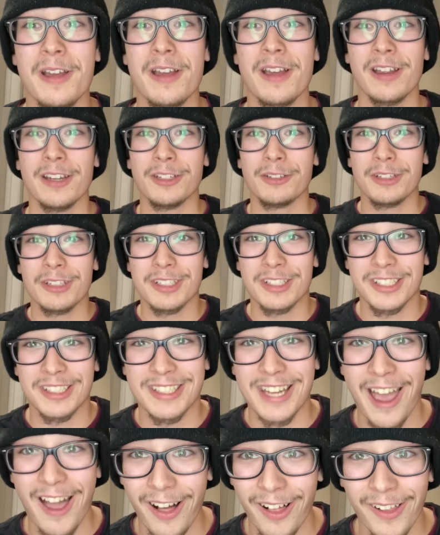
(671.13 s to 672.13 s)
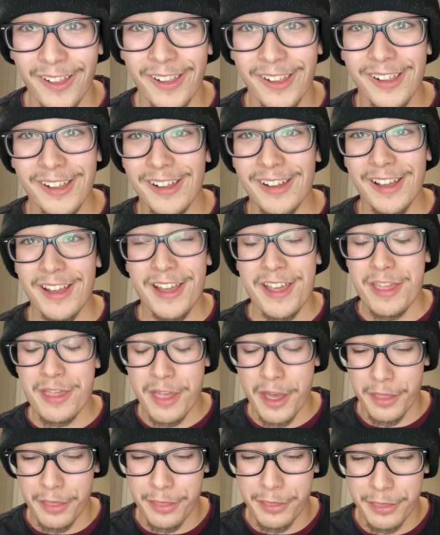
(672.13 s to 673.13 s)
you can just tell
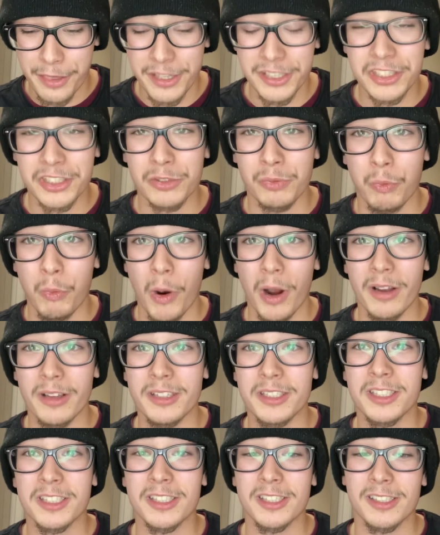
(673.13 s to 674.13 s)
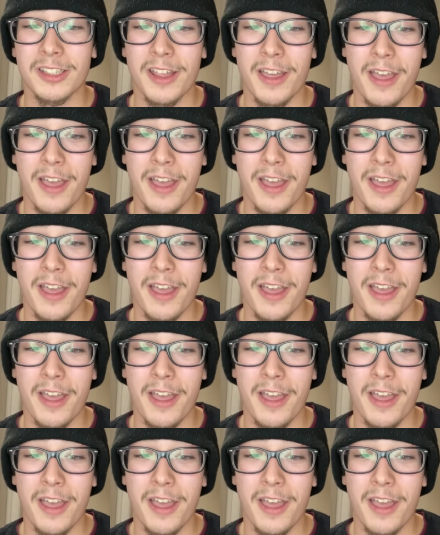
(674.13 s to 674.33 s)
that this was